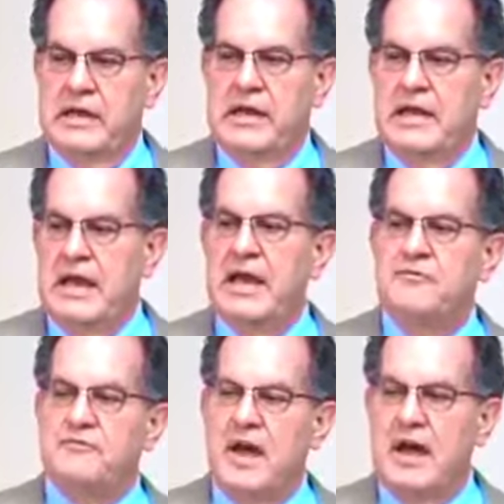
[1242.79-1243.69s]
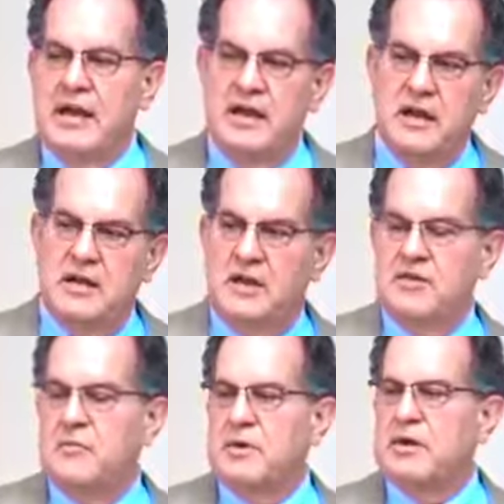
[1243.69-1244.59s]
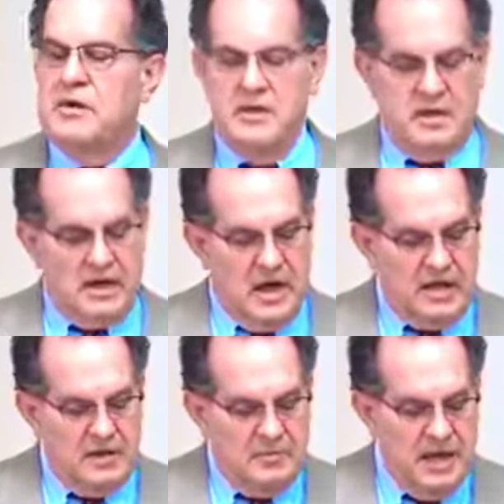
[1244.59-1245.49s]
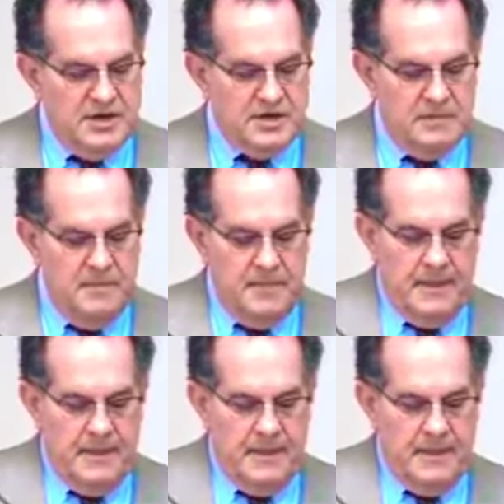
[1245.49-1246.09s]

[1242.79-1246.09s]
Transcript: in the end, find nothing but condemnation.